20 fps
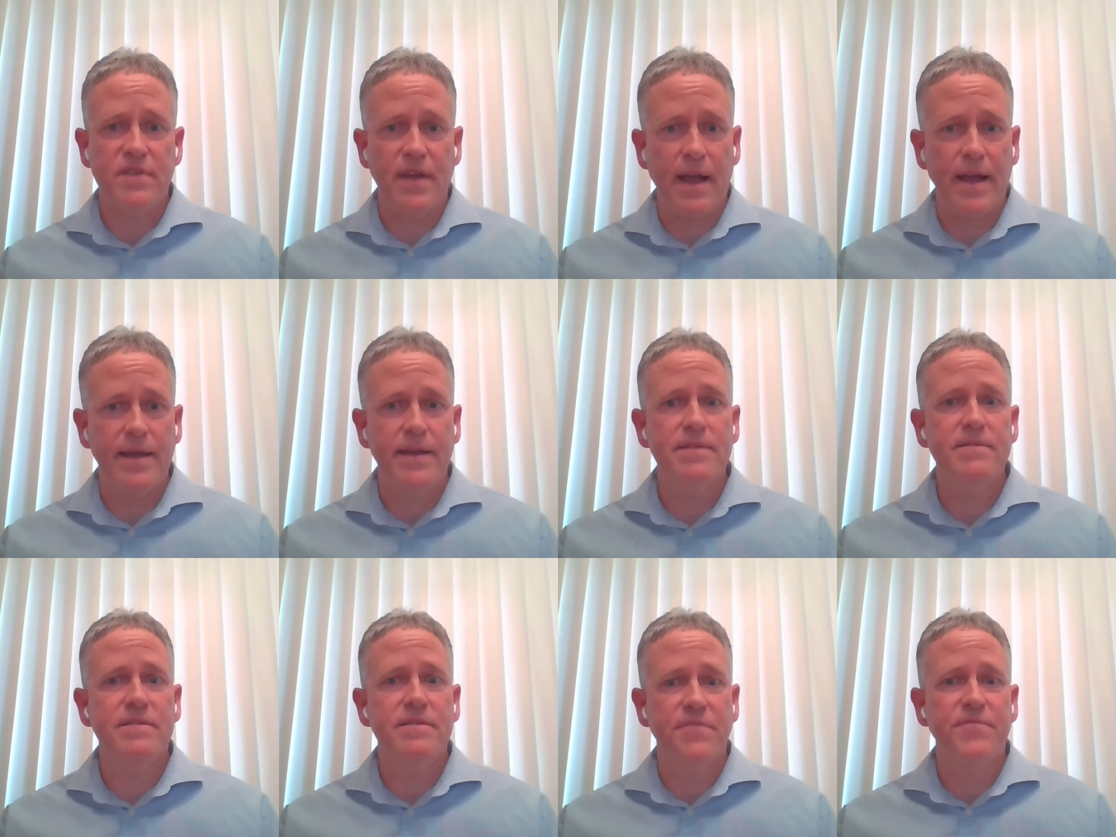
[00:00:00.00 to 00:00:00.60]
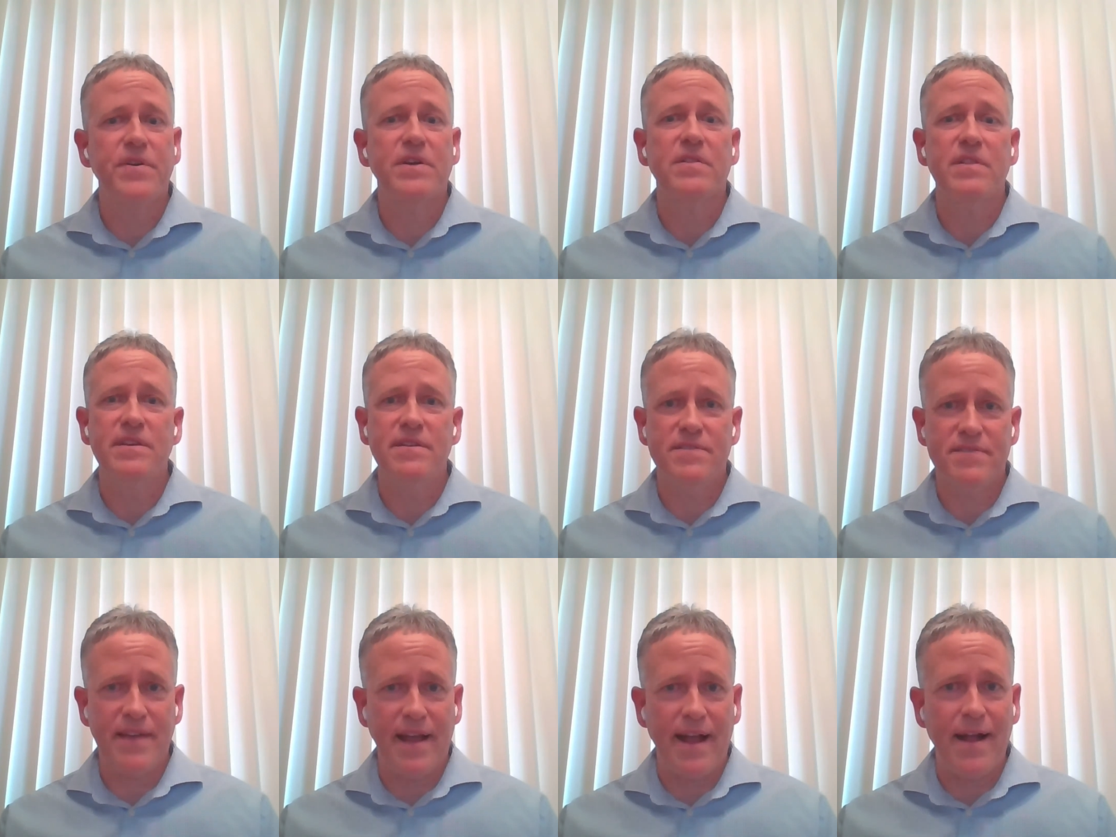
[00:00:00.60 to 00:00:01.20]
scientifically
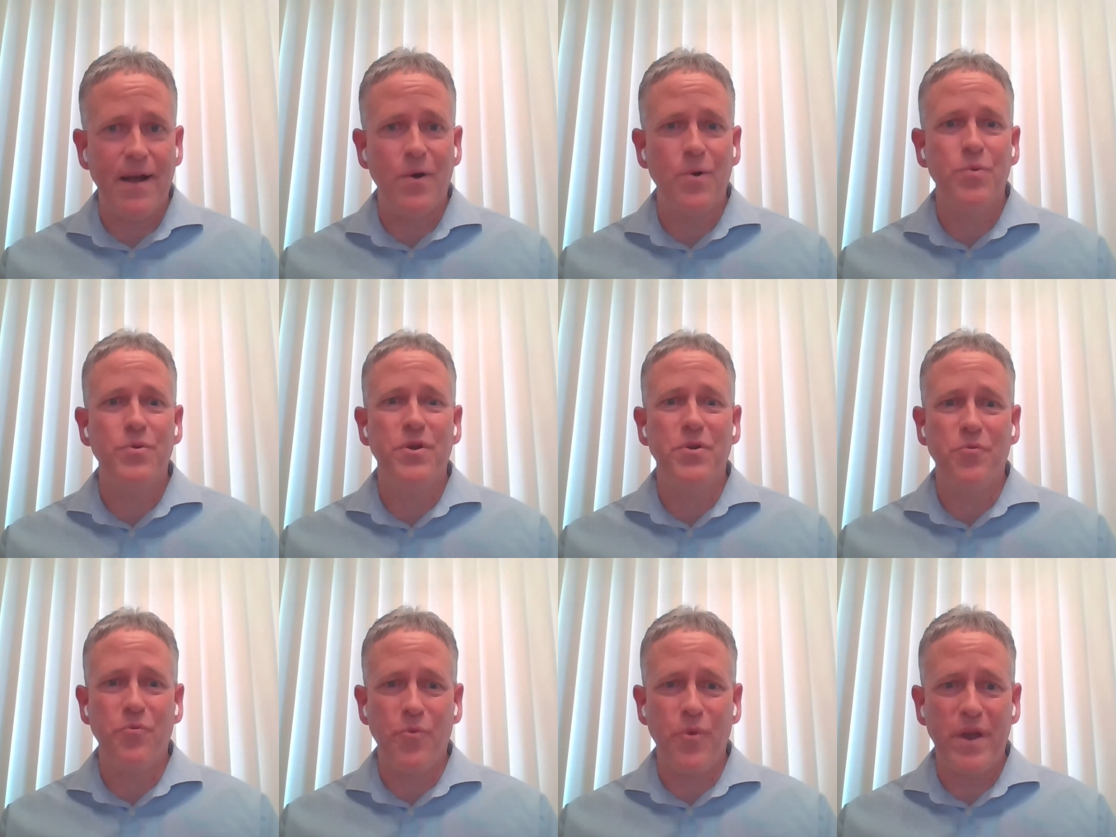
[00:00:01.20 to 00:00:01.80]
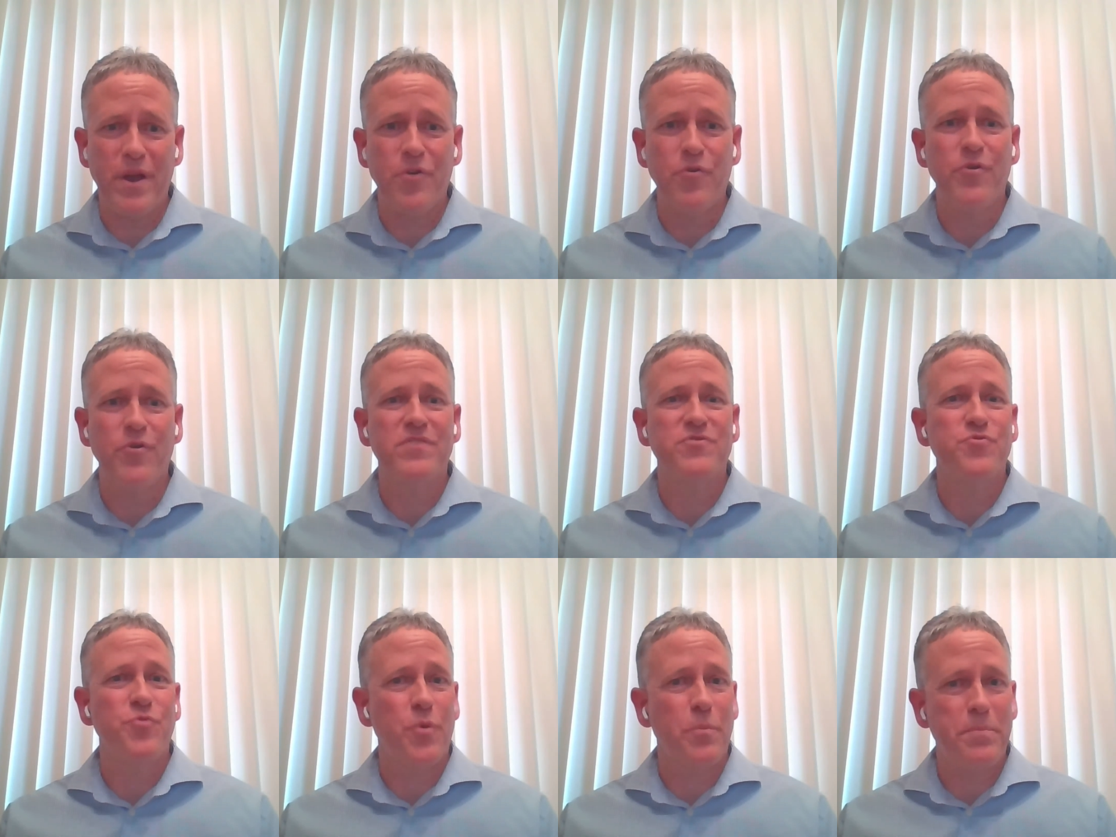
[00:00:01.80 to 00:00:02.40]
sound and
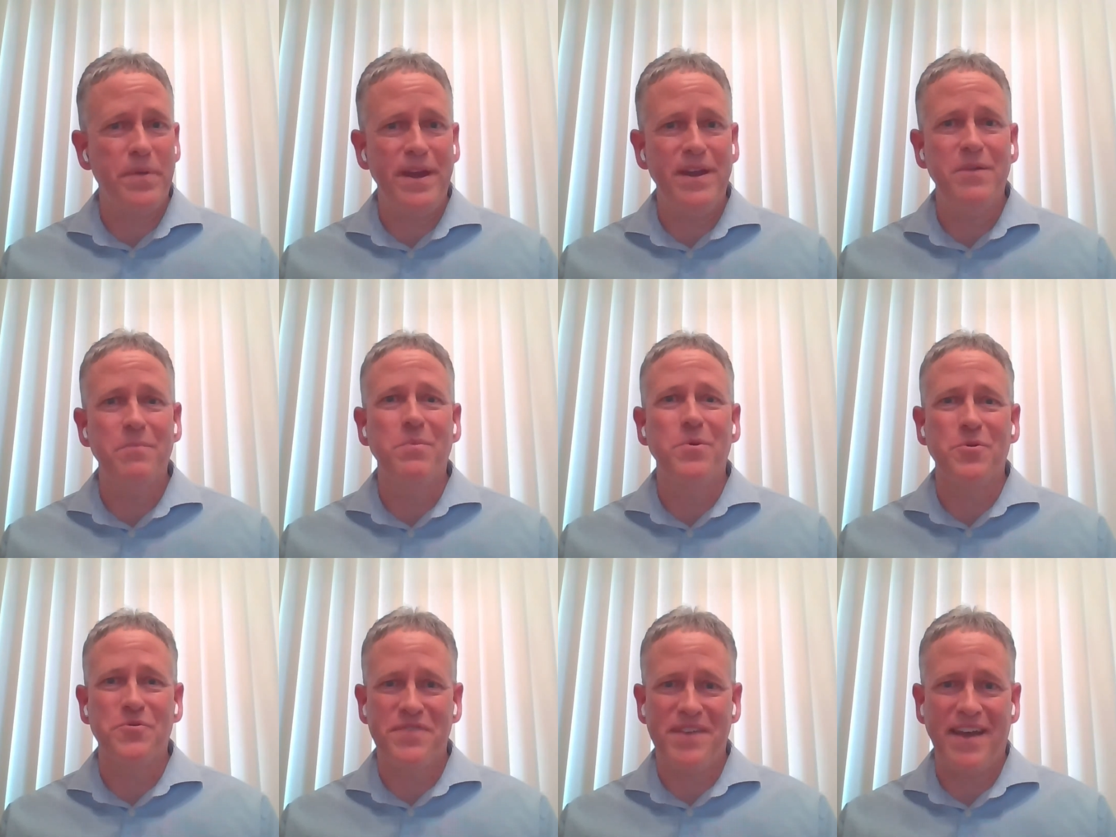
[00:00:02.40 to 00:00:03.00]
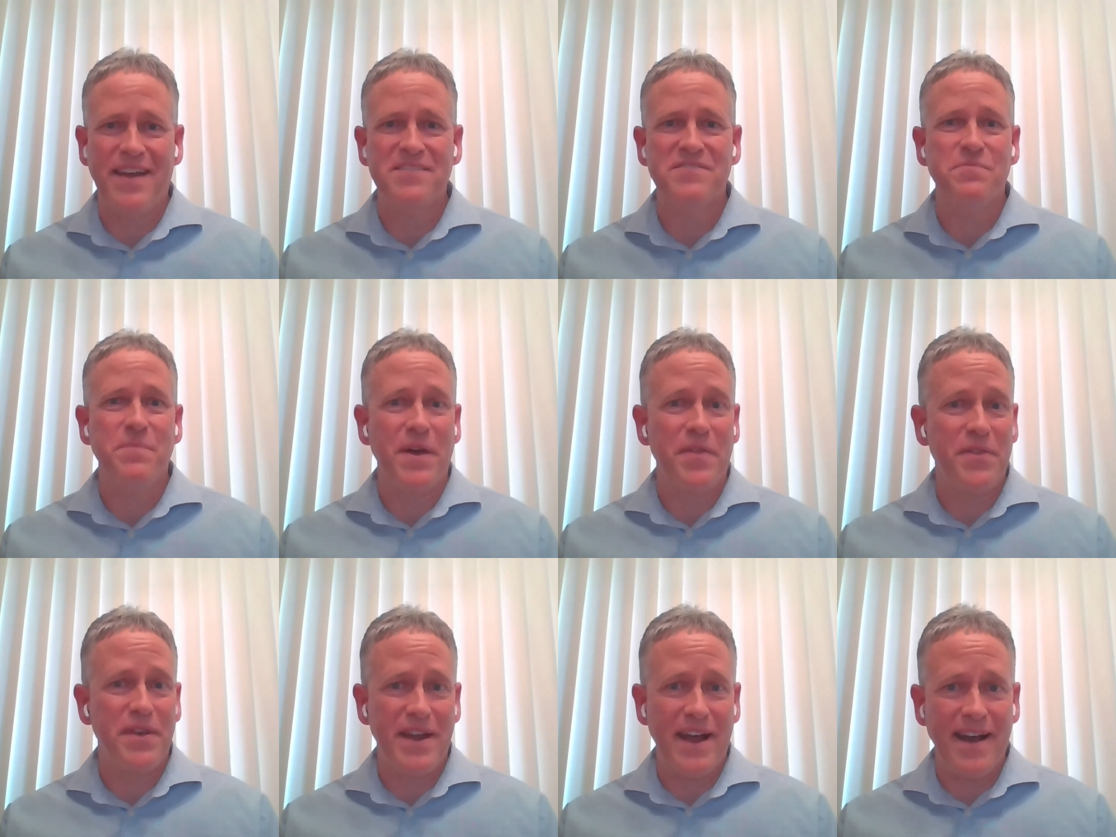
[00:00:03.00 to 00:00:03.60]
rigorous, repeatable test
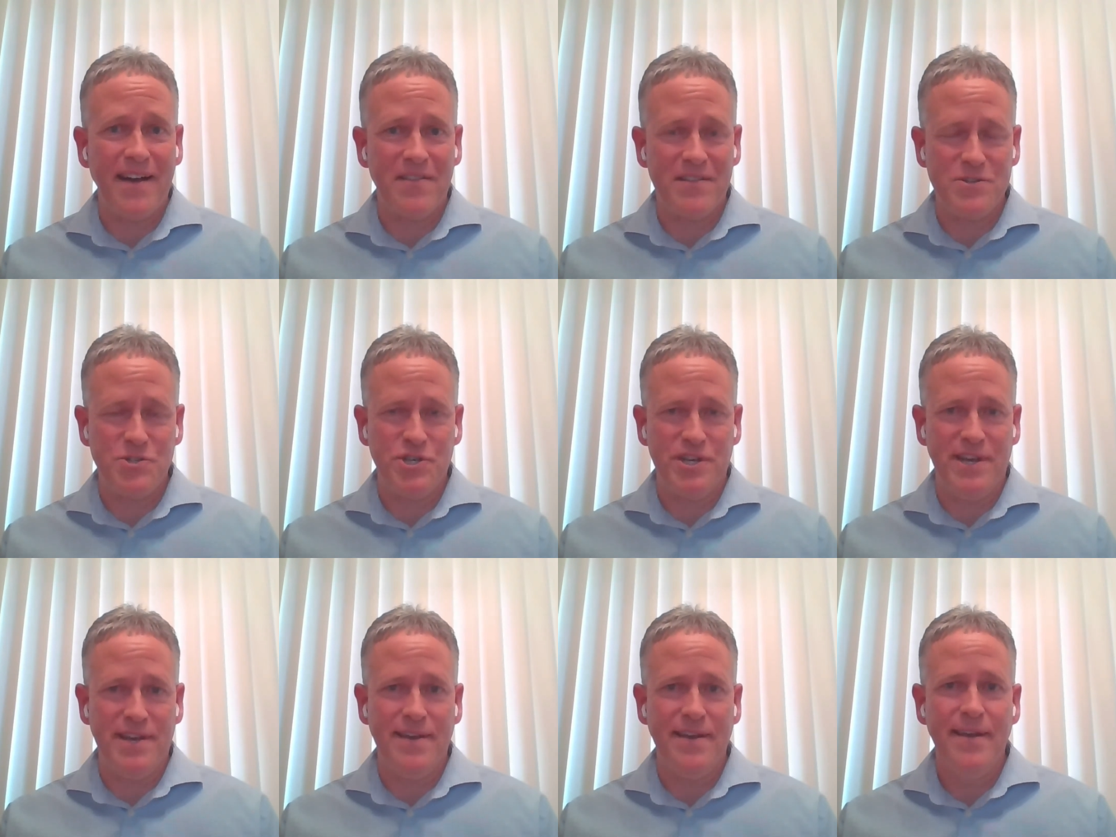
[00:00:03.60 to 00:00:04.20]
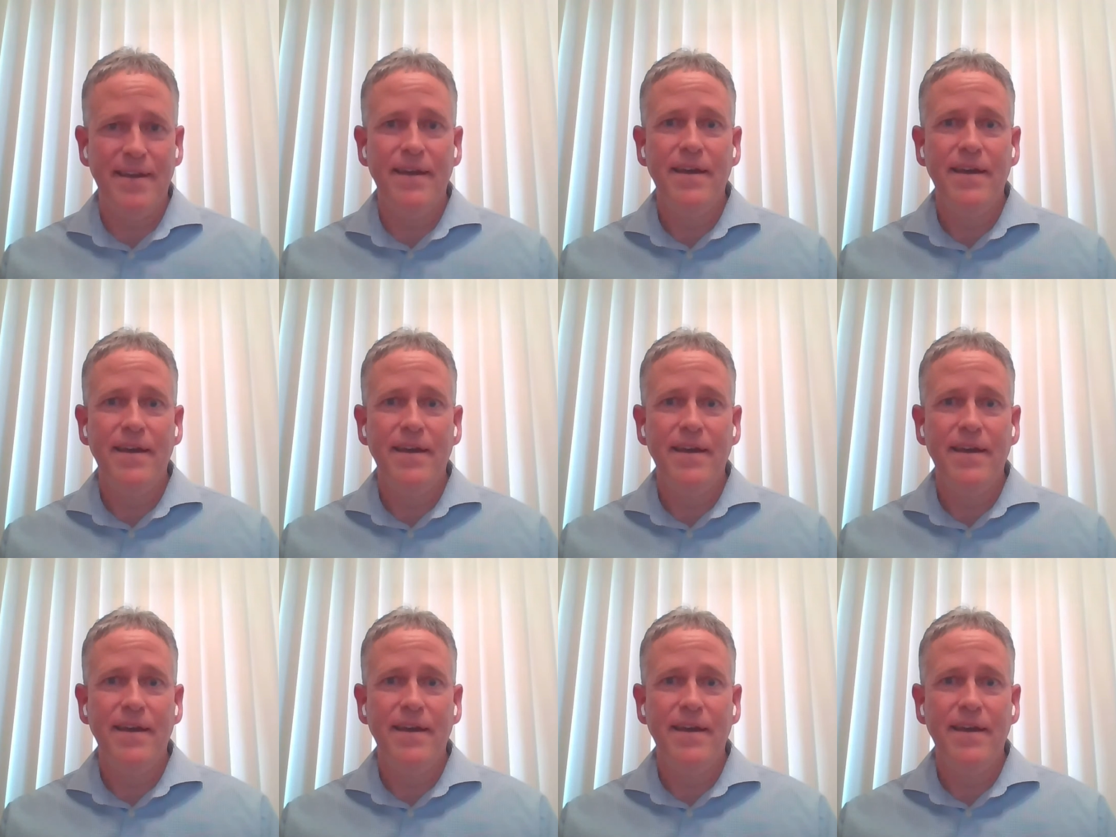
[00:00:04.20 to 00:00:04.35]
methodology